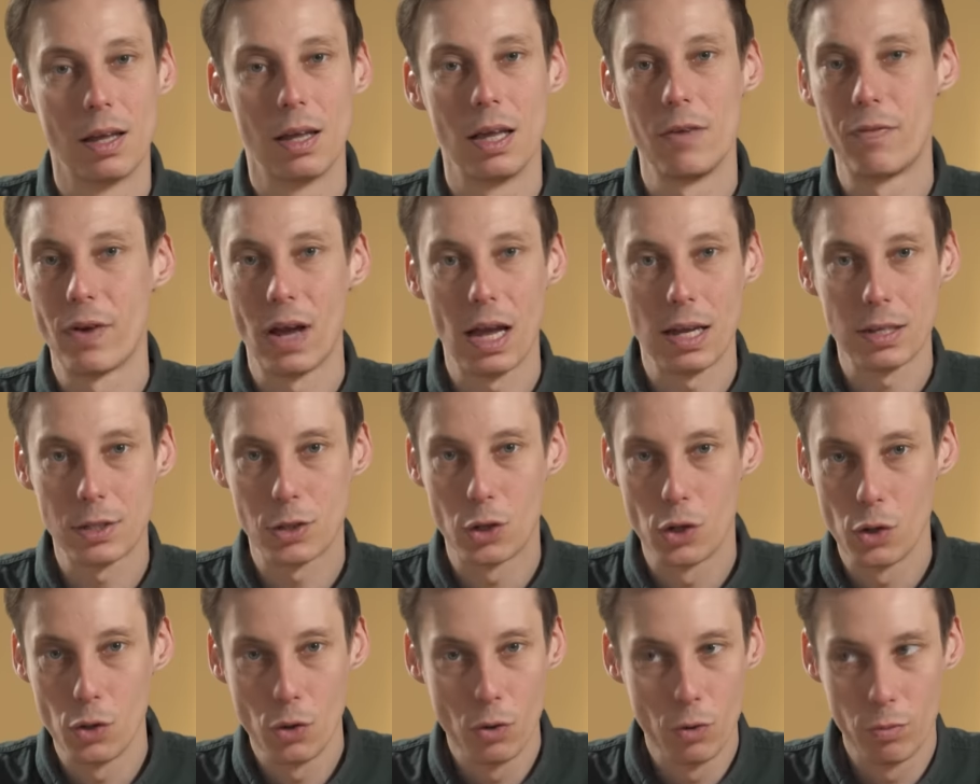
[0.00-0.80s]
If I
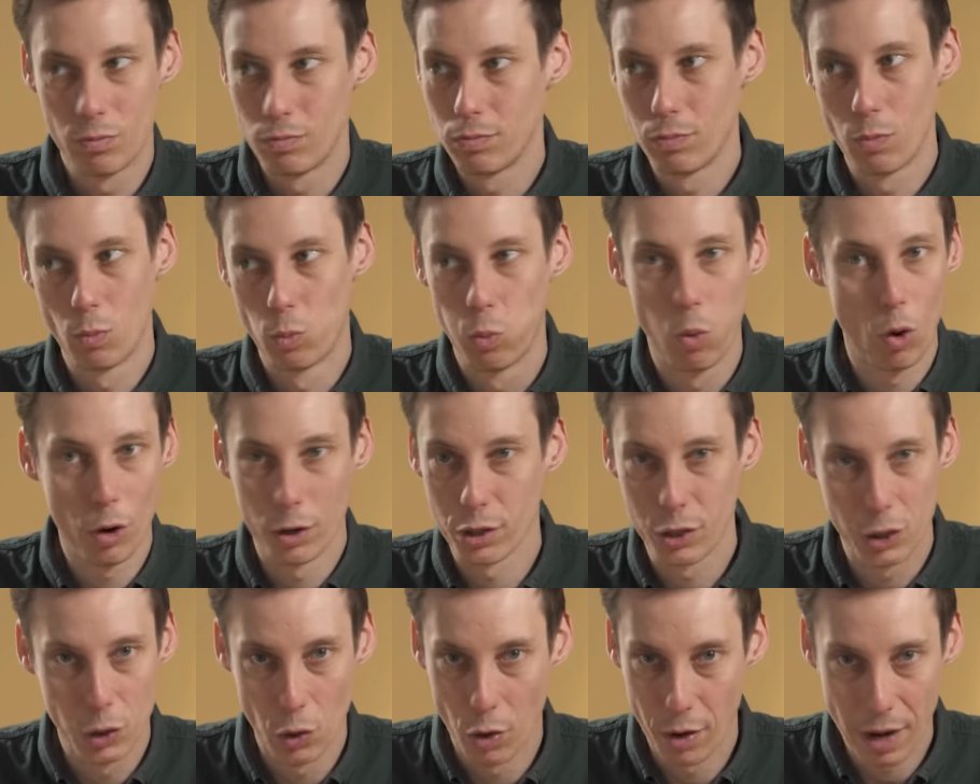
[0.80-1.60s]
ask you, what
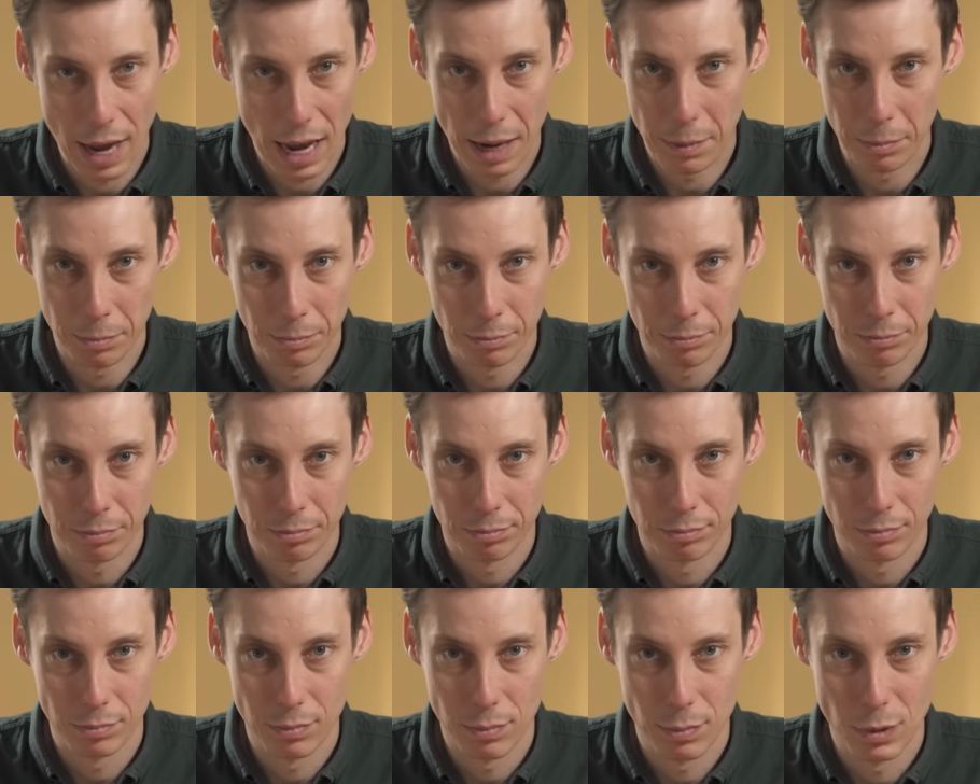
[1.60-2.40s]
is your name?
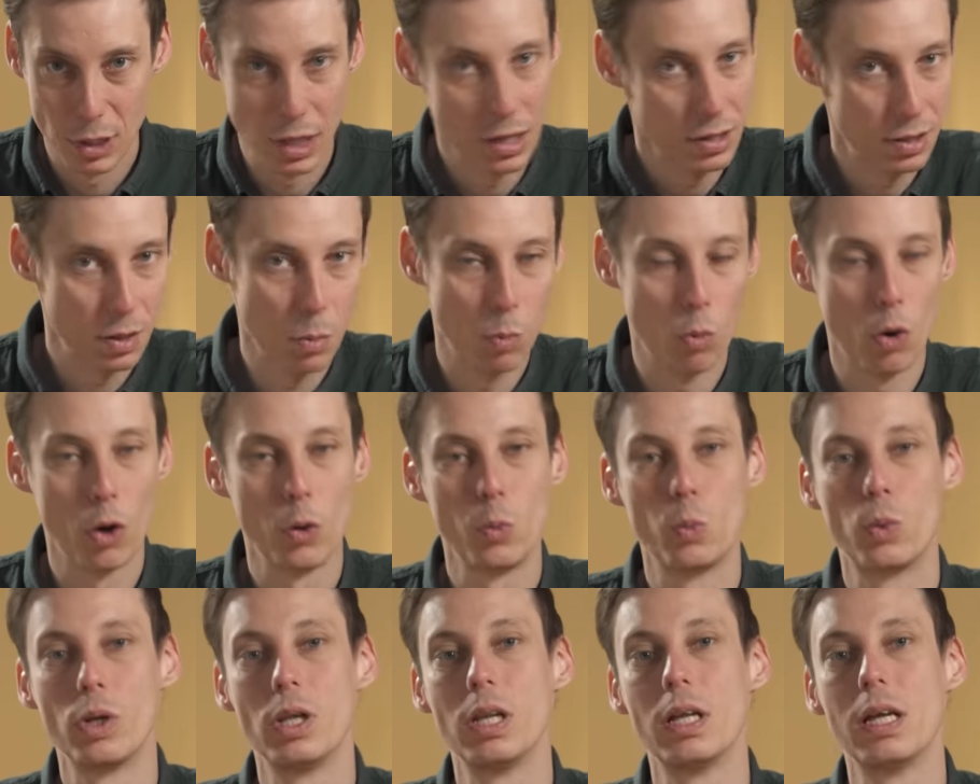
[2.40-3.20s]
System
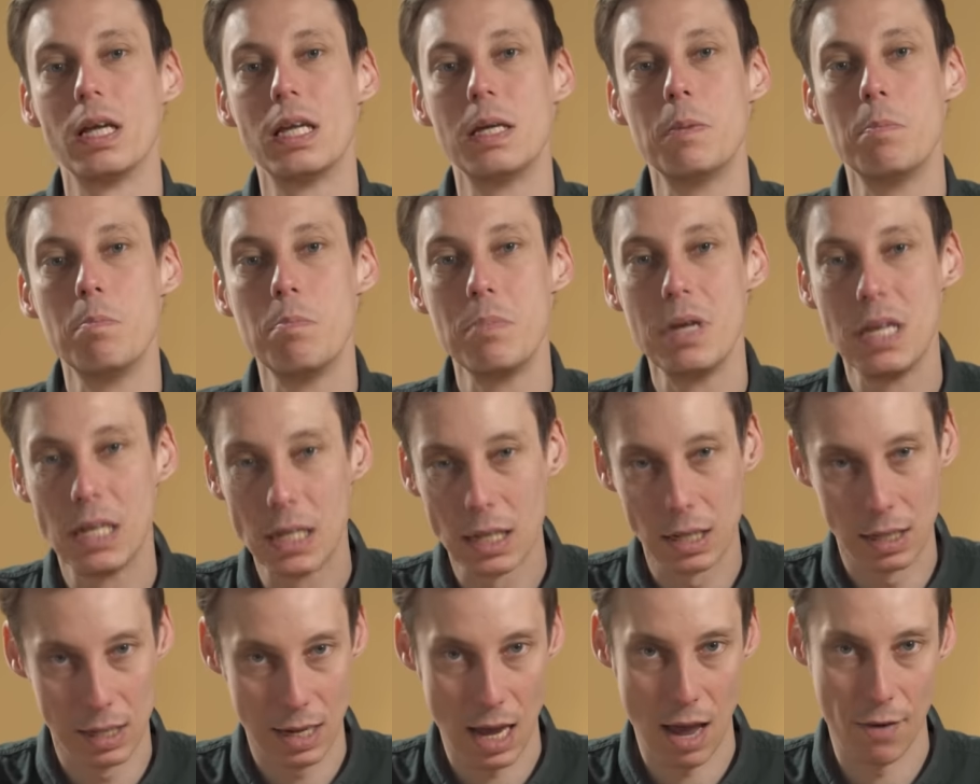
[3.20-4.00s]
one will
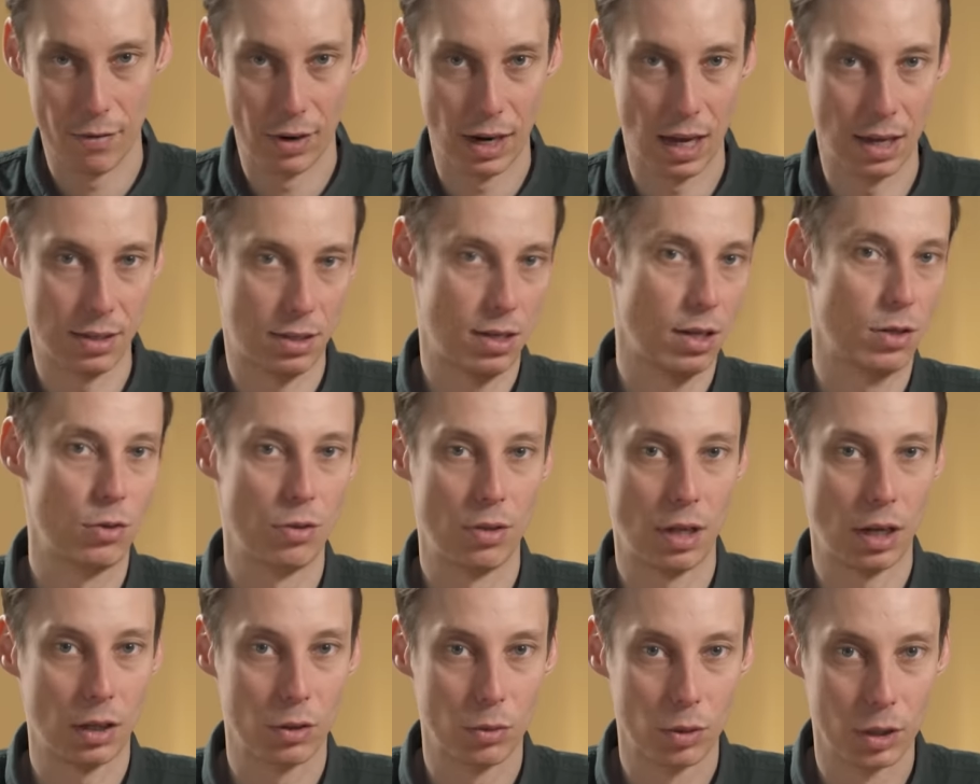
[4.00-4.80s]
immediately have an answer
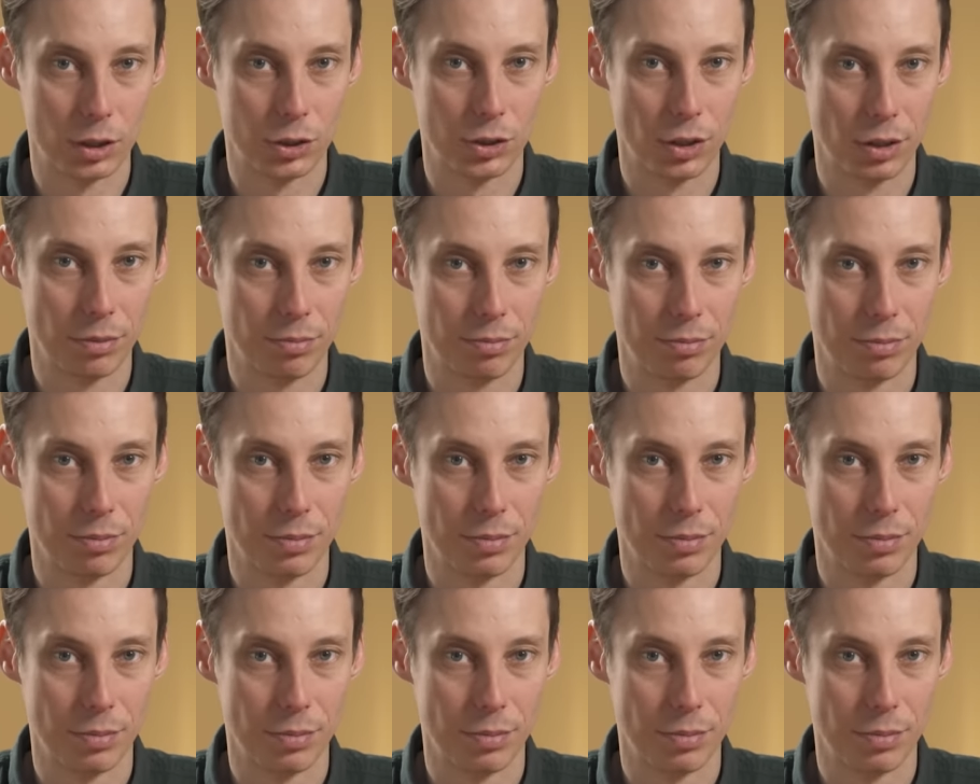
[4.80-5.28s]
to that question.